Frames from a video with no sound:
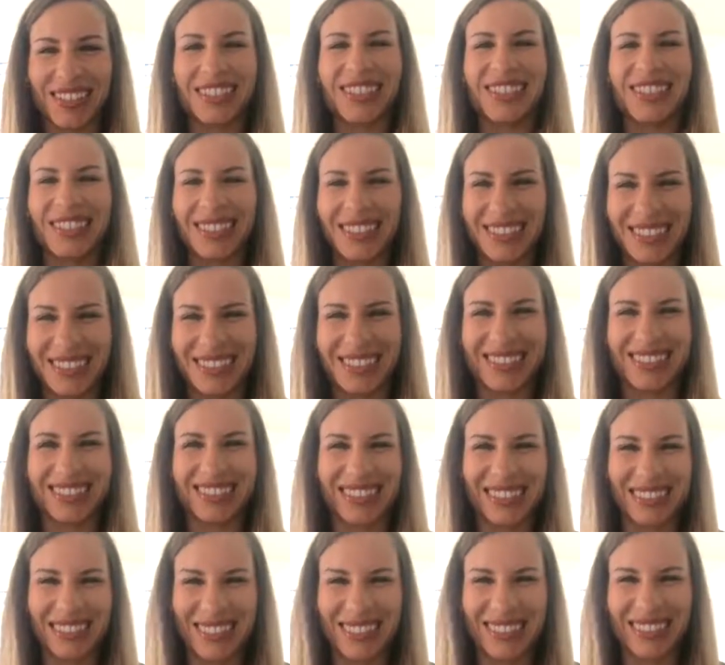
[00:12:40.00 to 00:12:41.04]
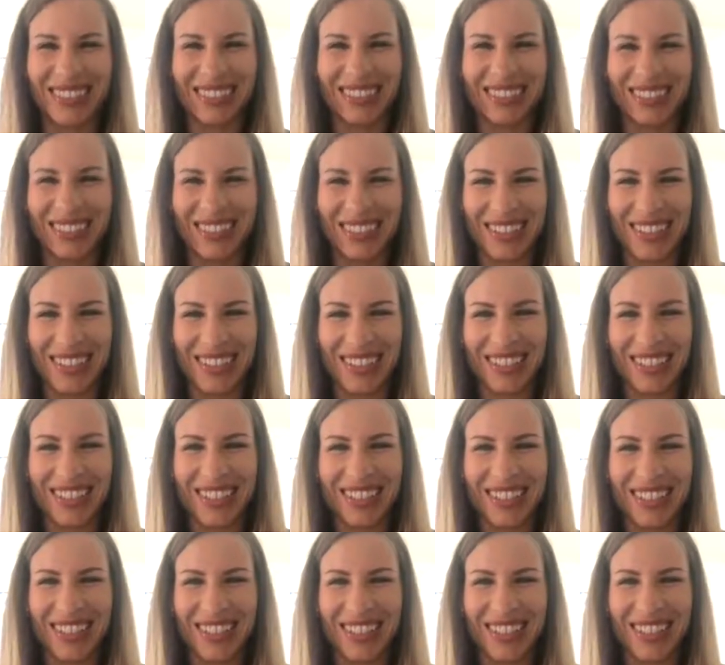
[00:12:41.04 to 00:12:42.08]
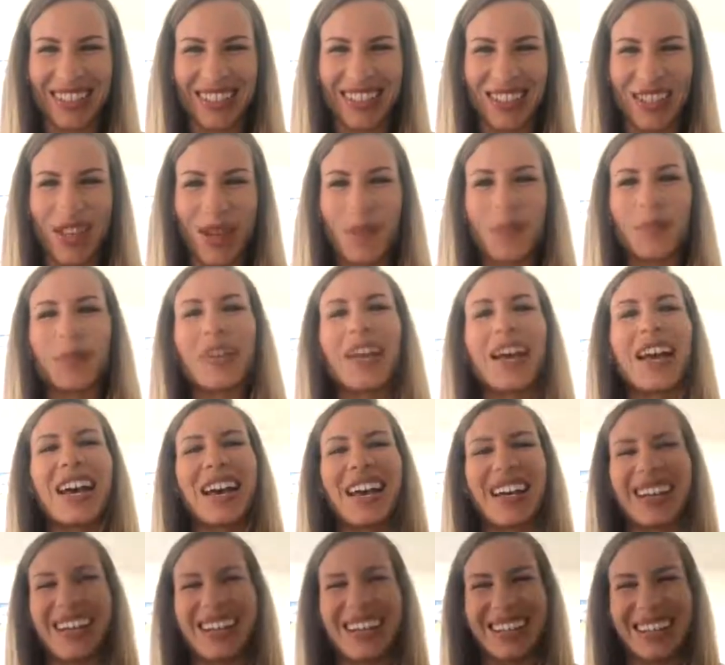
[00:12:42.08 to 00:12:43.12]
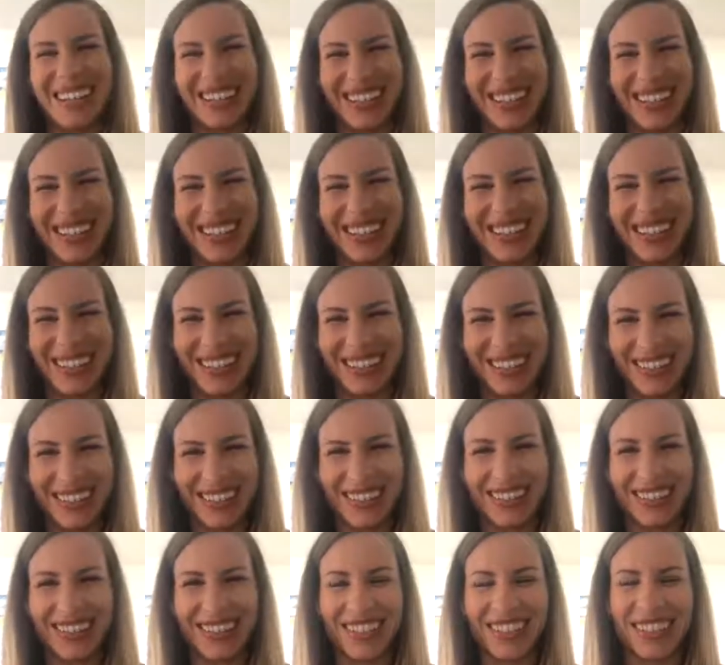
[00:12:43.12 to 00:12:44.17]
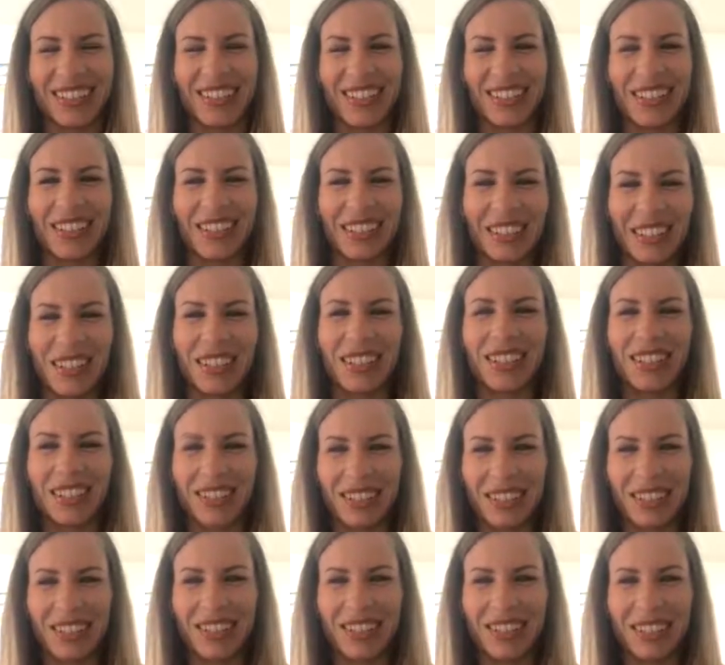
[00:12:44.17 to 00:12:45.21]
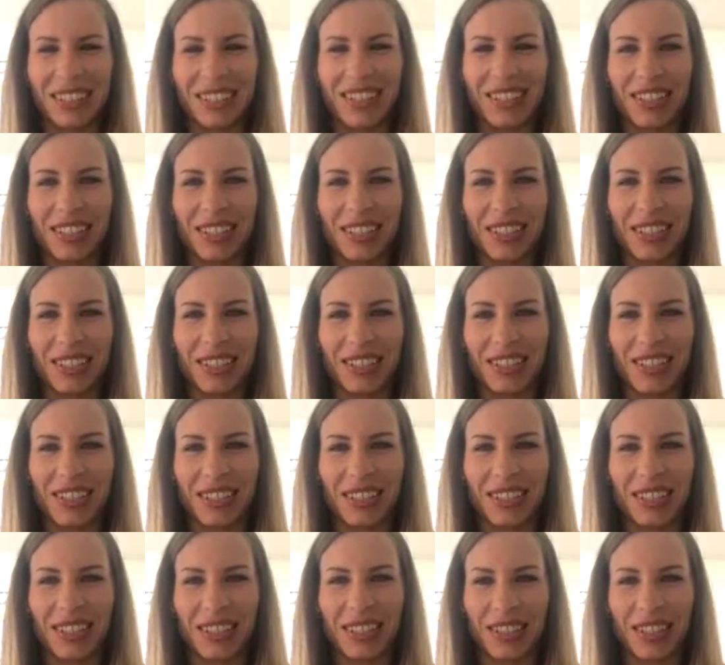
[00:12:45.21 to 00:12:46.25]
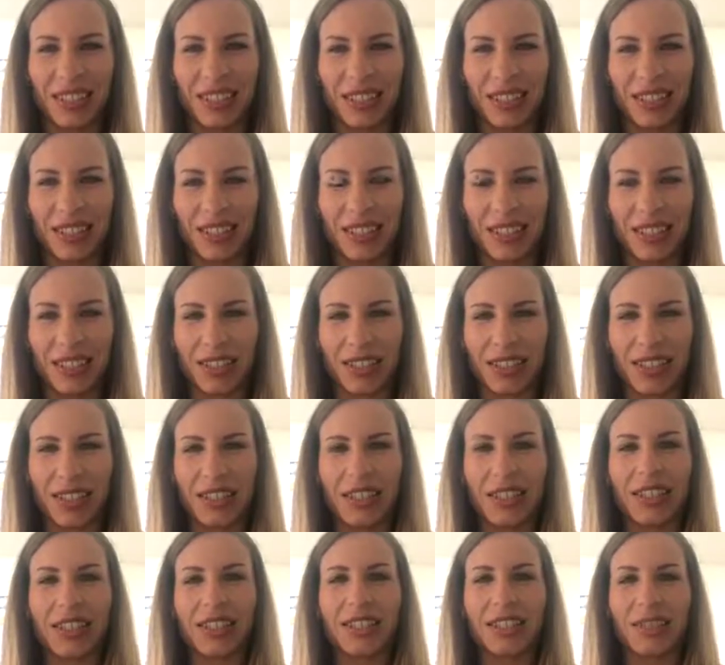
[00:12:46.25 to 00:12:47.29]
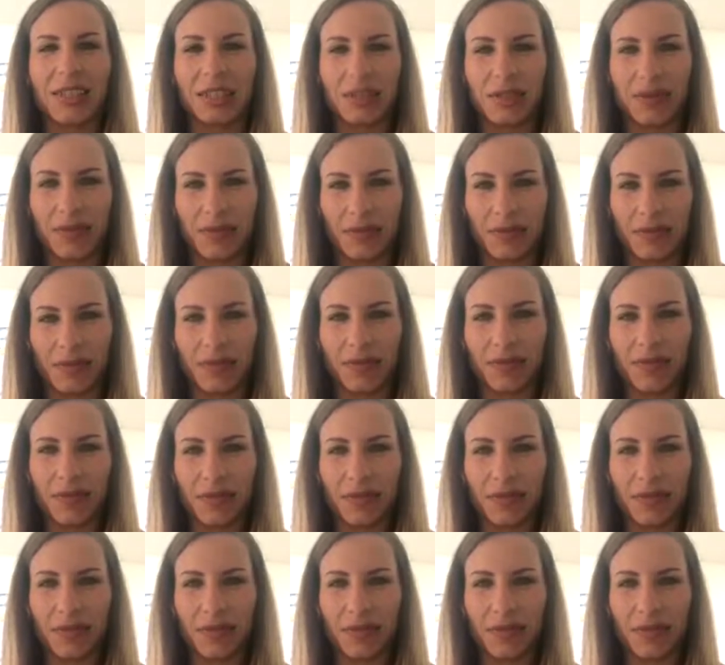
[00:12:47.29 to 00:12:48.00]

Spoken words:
[no speech]